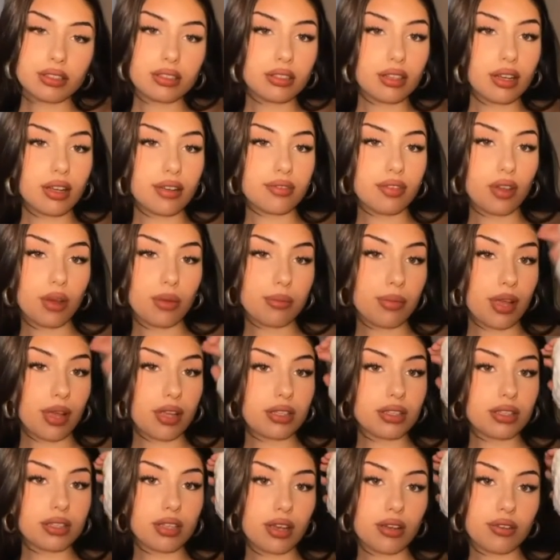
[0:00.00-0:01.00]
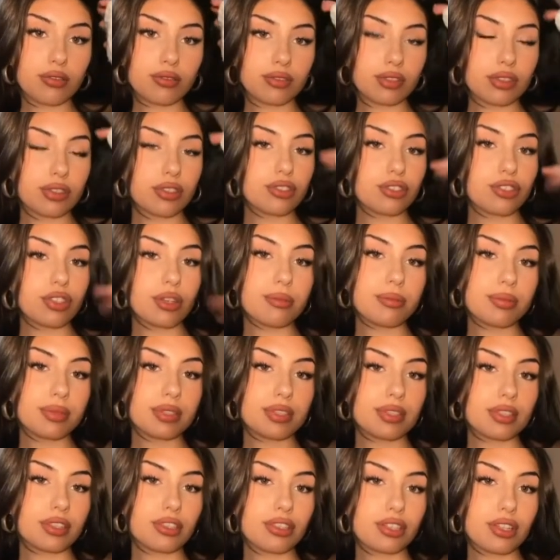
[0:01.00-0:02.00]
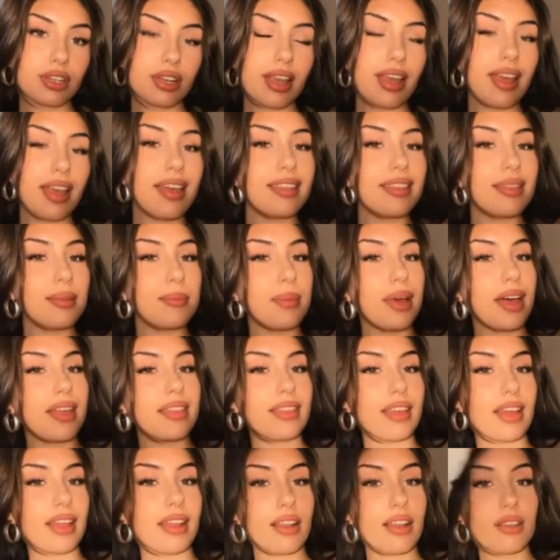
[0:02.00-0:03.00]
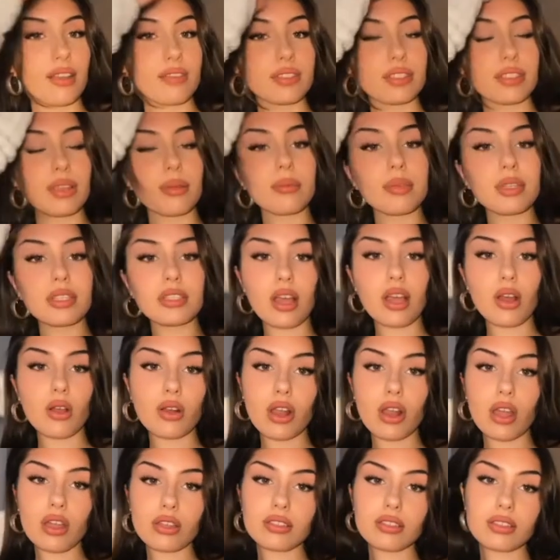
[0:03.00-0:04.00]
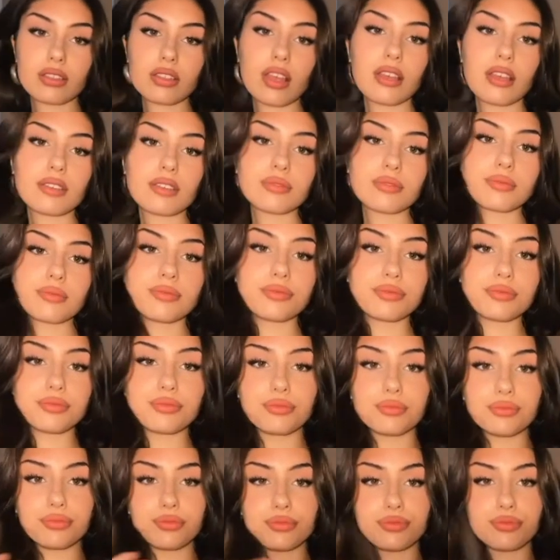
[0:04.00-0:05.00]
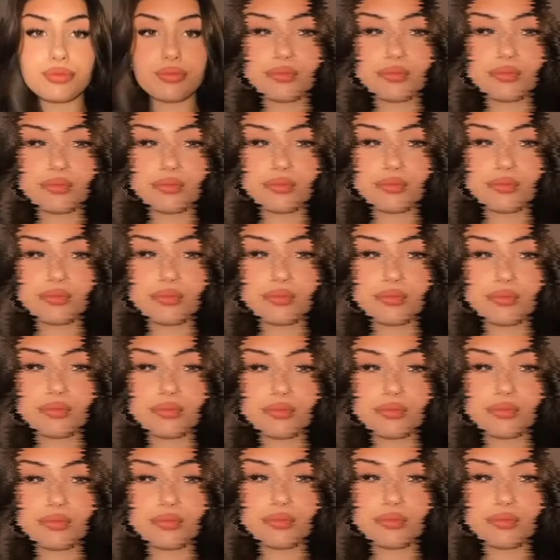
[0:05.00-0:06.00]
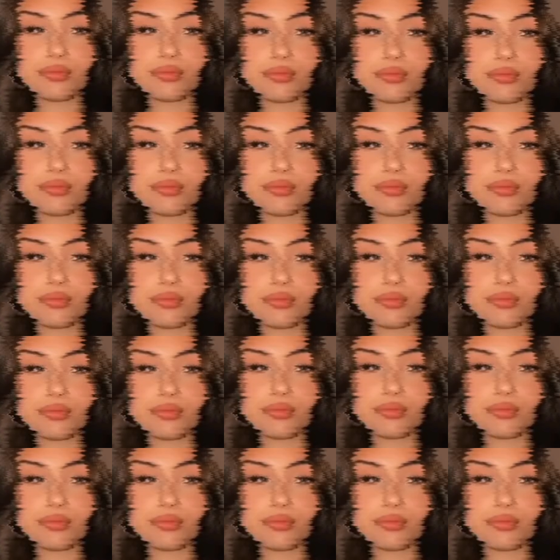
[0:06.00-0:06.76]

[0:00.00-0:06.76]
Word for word: Thank you. Appreciate it. I find it hard to care about porn when I learn stuff like the, mm-hmm. Oh, hold on. I'm going to have to read that over here.